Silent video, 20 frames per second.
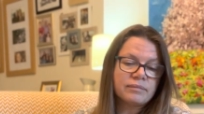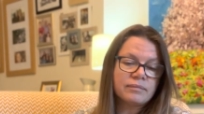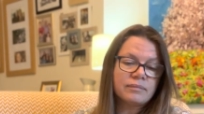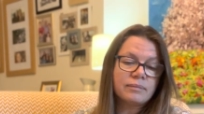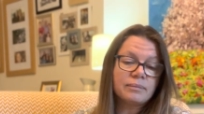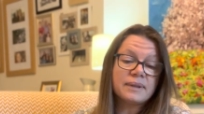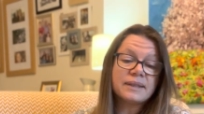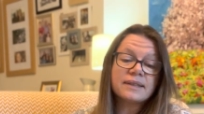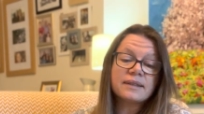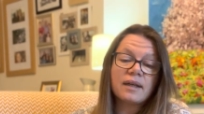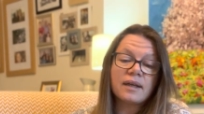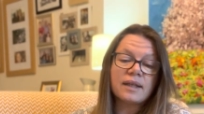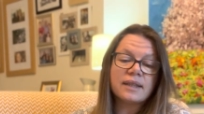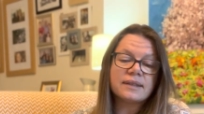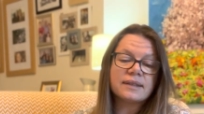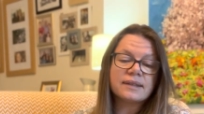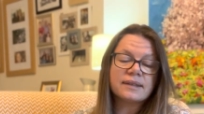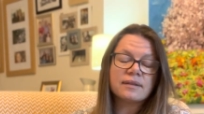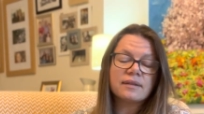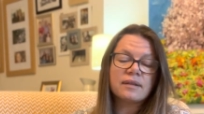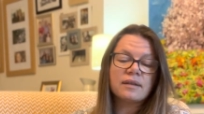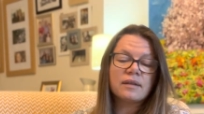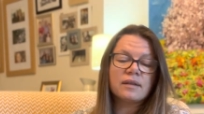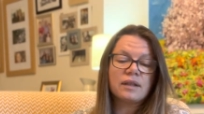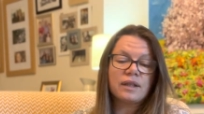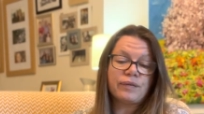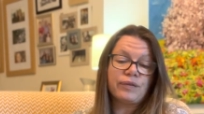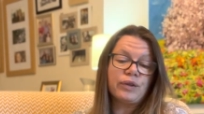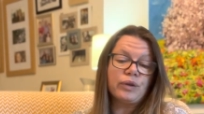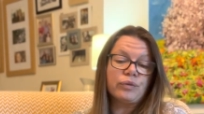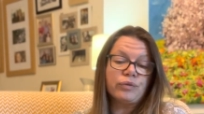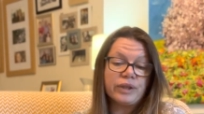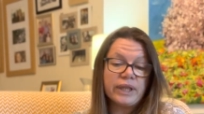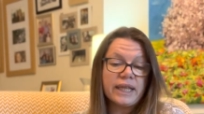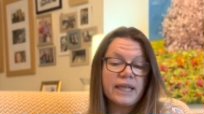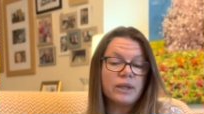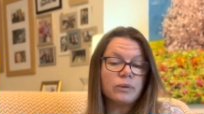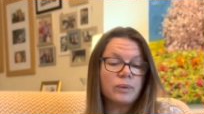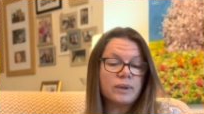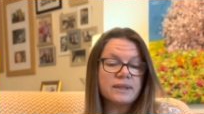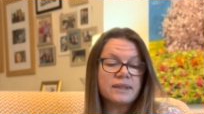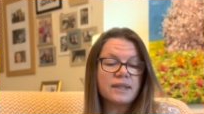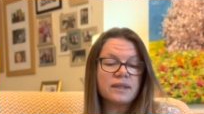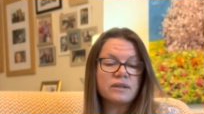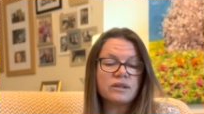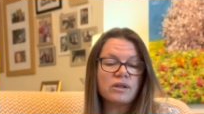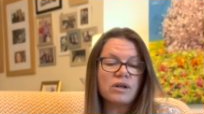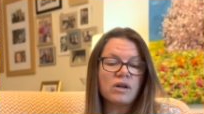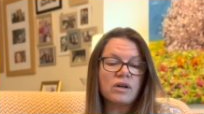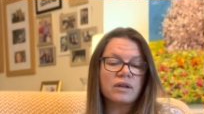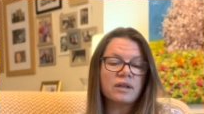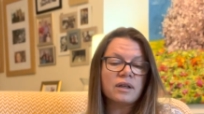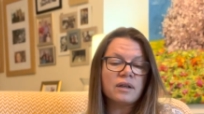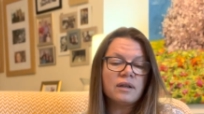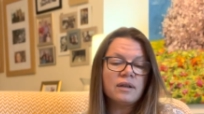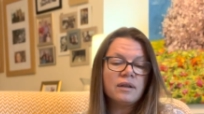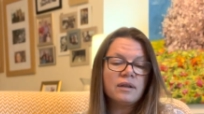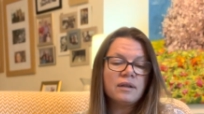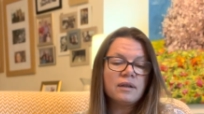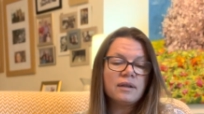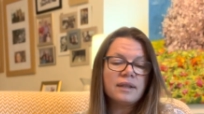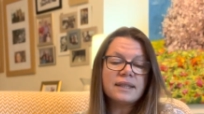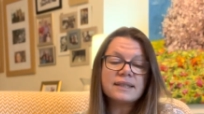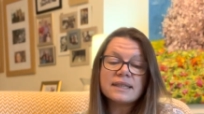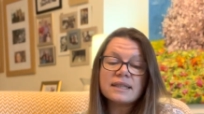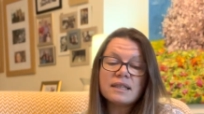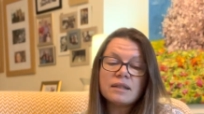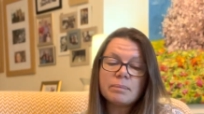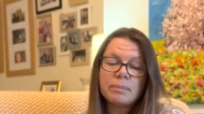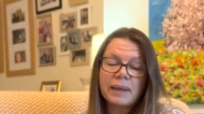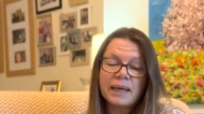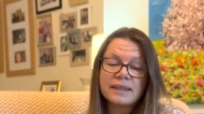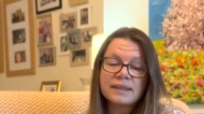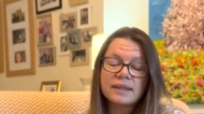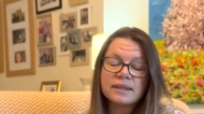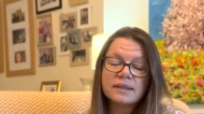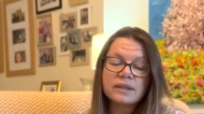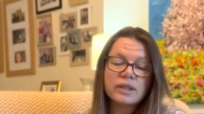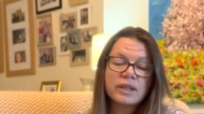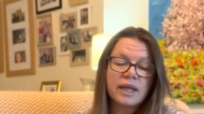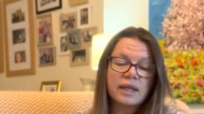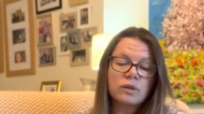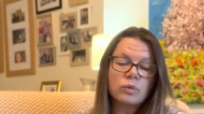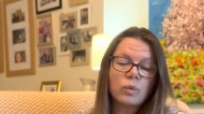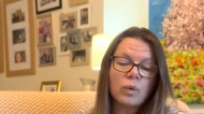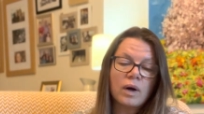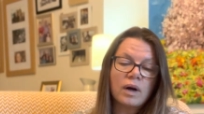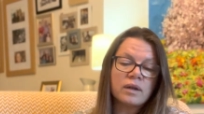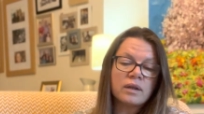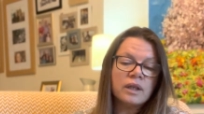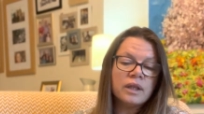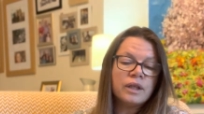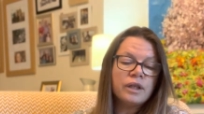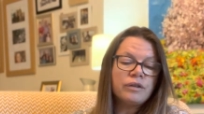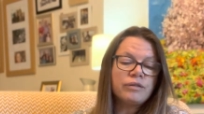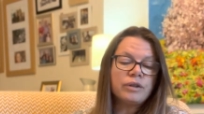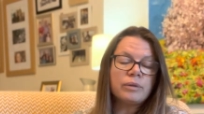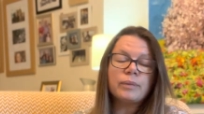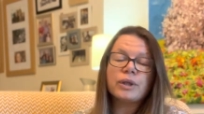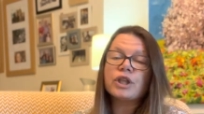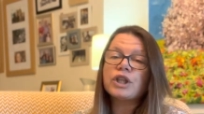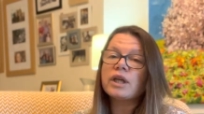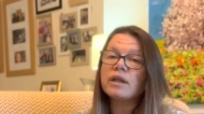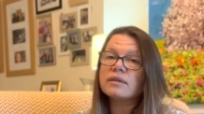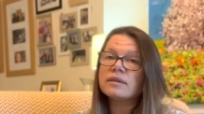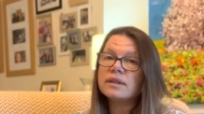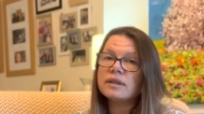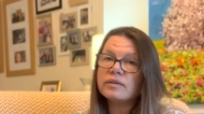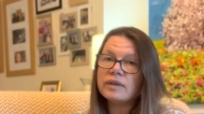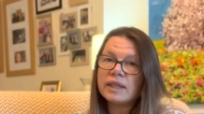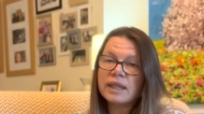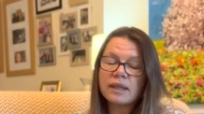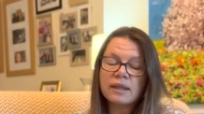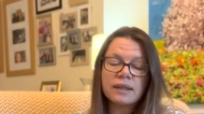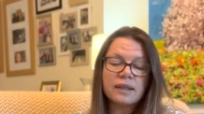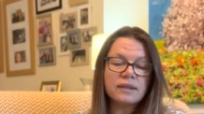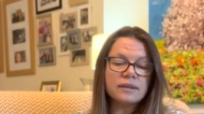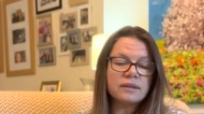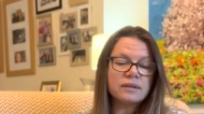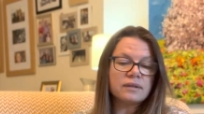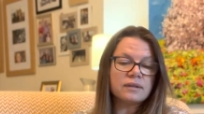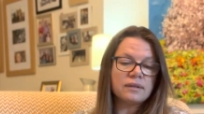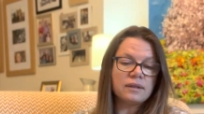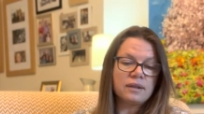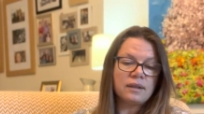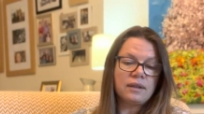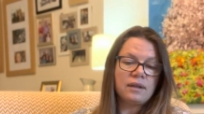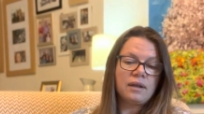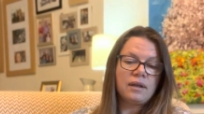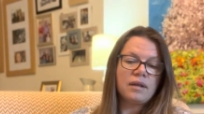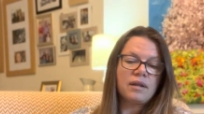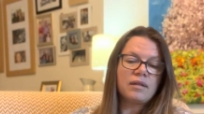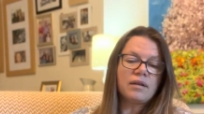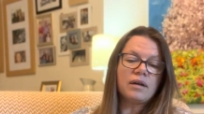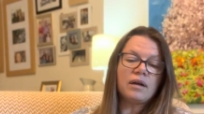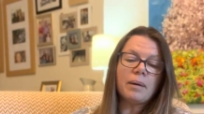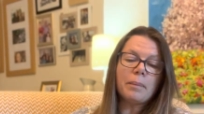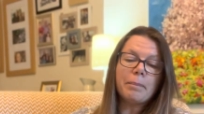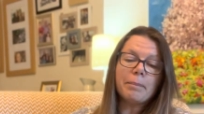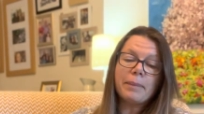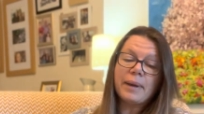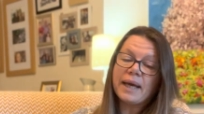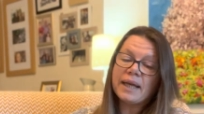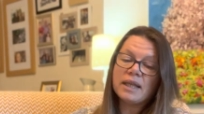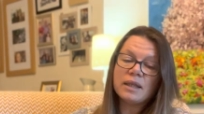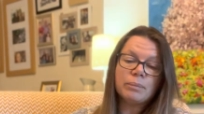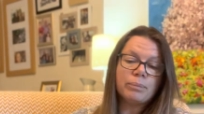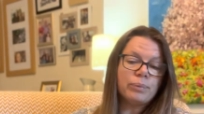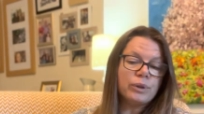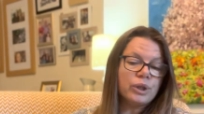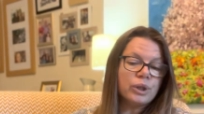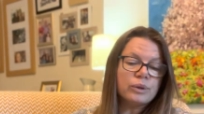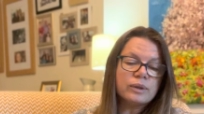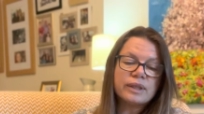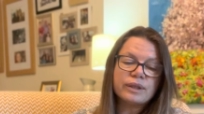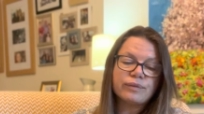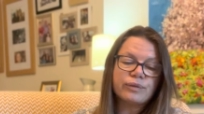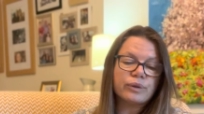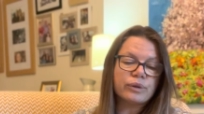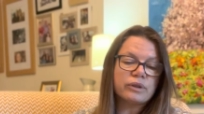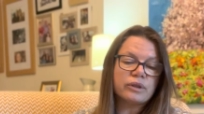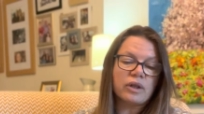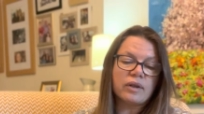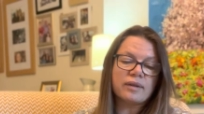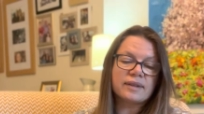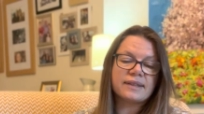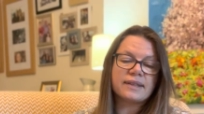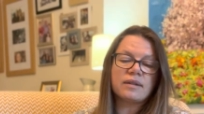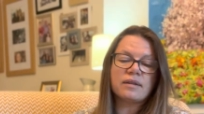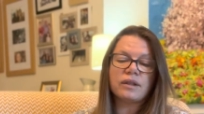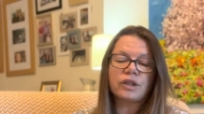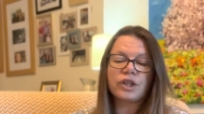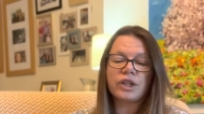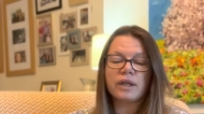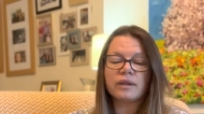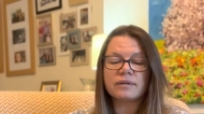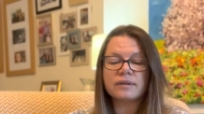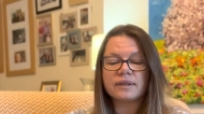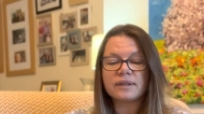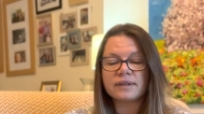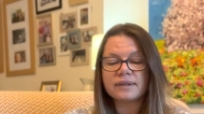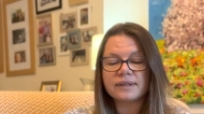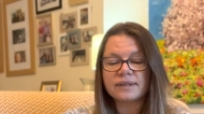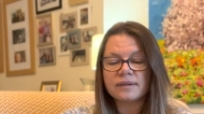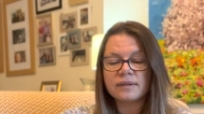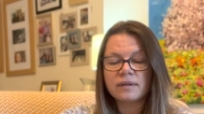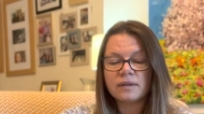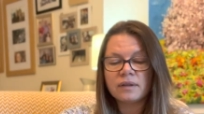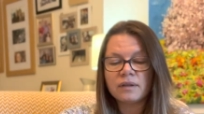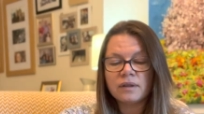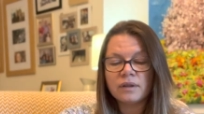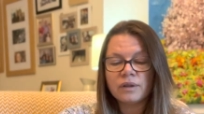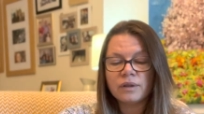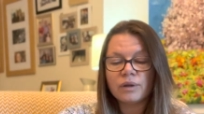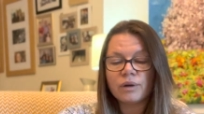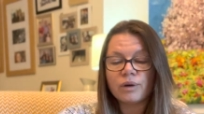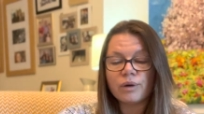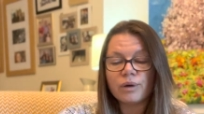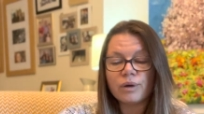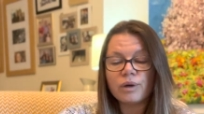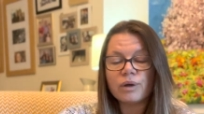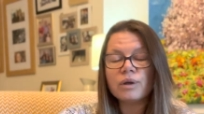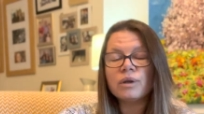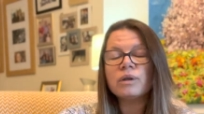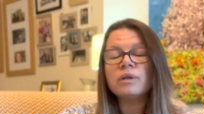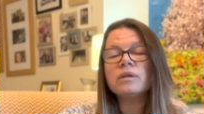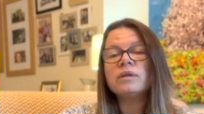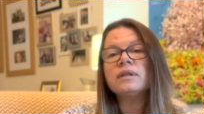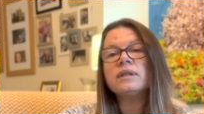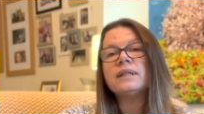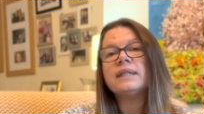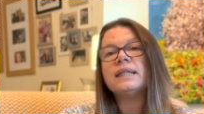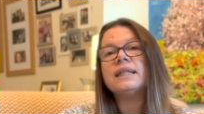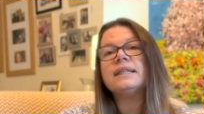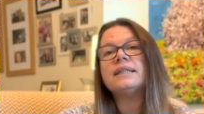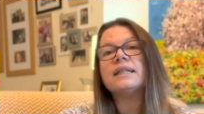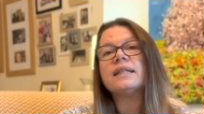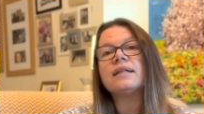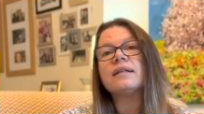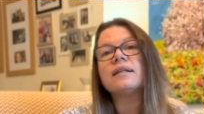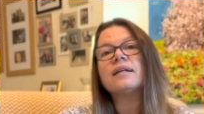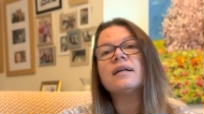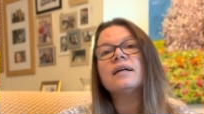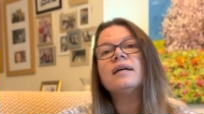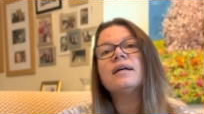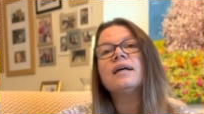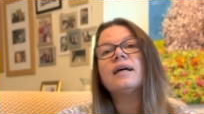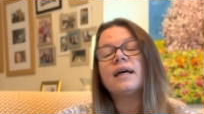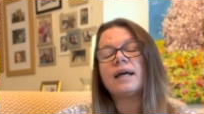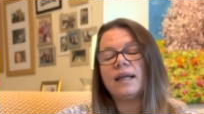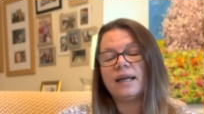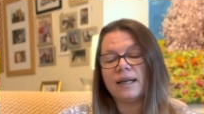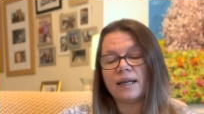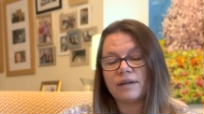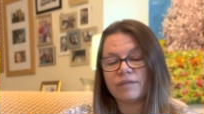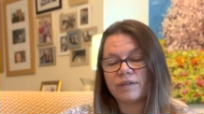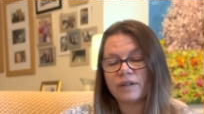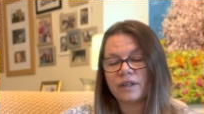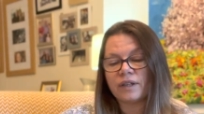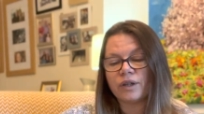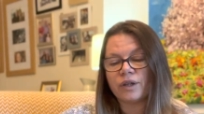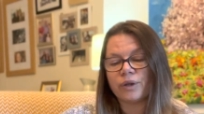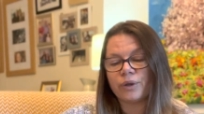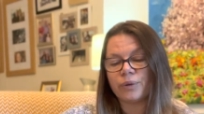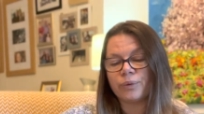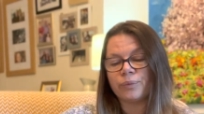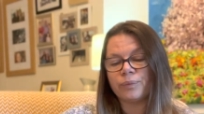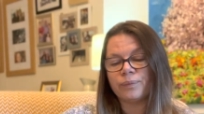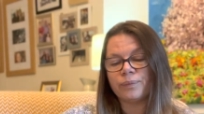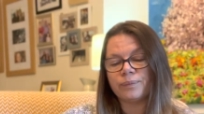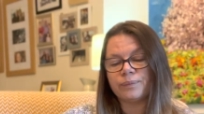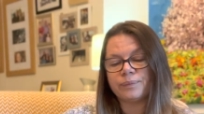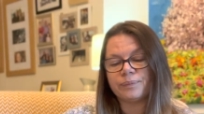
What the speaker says: Besides, if you really want a dog, isn't it better to get one from a shelter in England? There are many beautiful dogs in the shelters, all needing a loving home.